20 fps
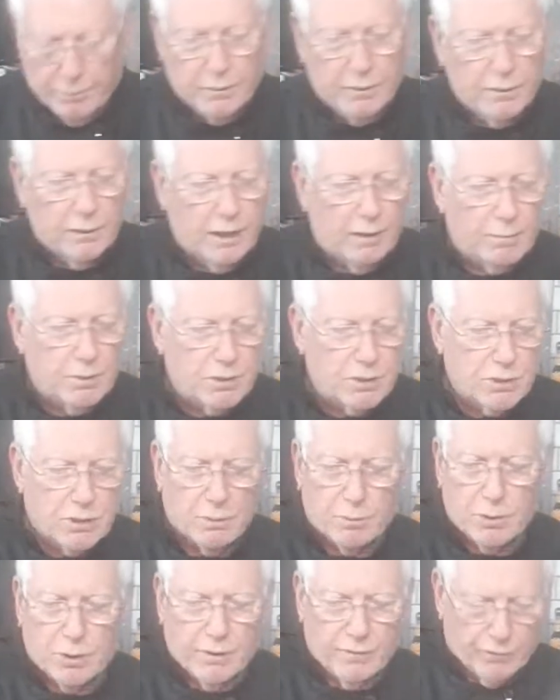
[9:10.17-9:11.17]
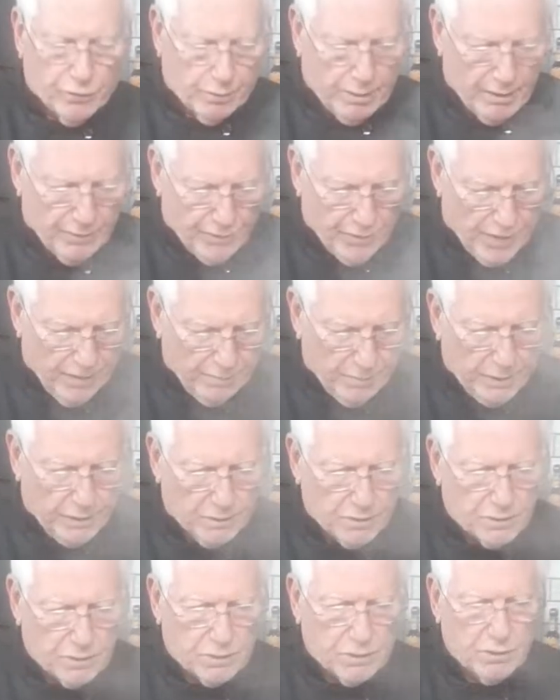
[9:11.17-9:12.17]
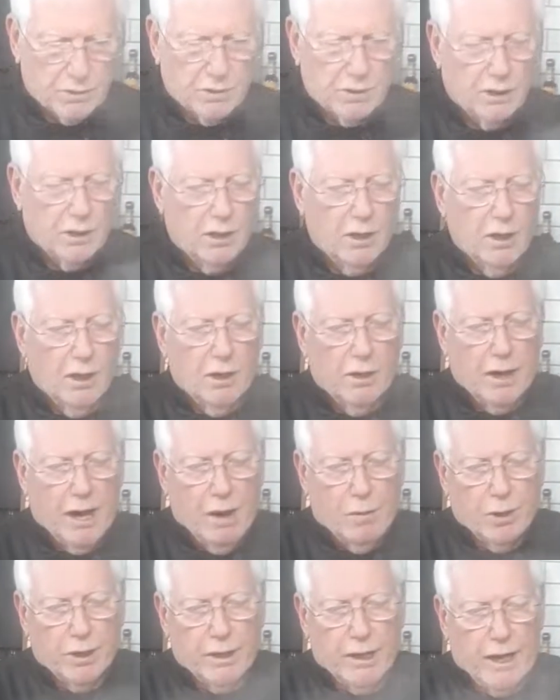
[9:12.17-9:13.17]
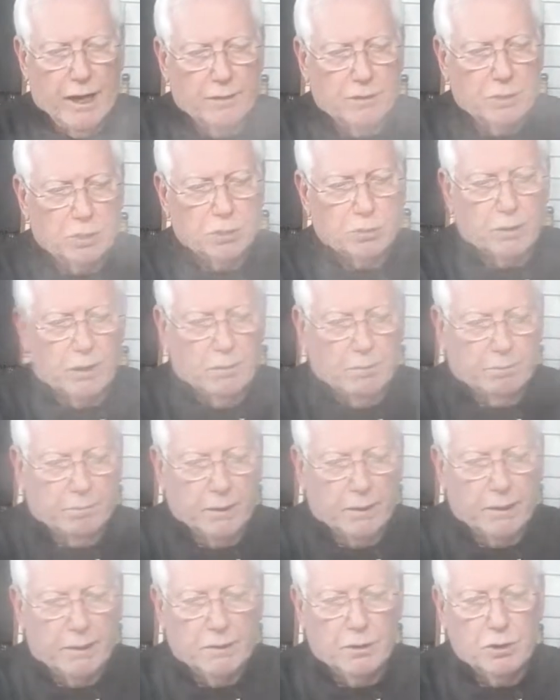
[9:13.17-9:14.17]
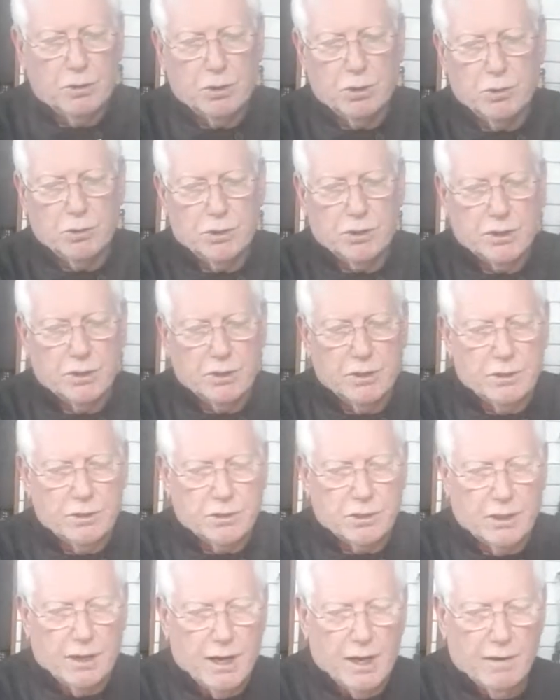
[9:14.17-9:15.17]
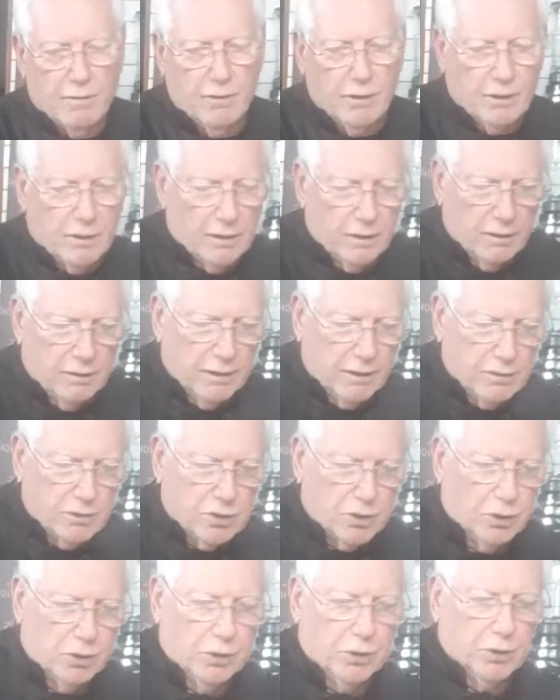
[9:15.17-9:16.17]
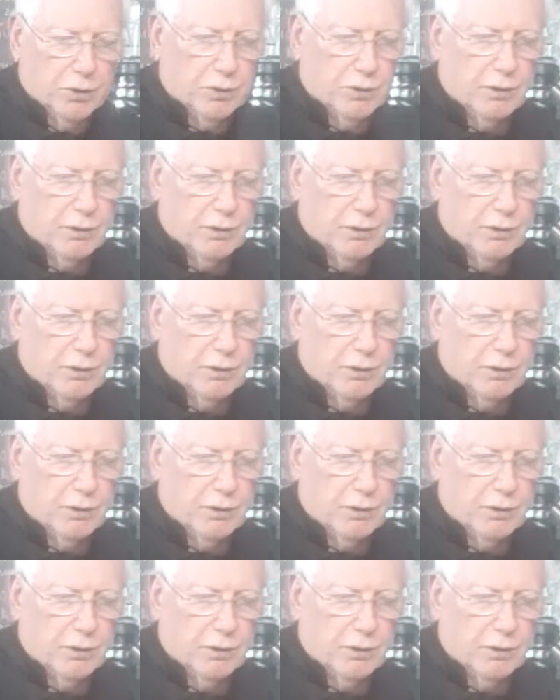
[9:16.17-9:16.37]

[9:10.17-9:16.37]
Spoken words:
have been simmering for about 5 minutes. Now we're going to add the shrimp and the juices and everything that's good.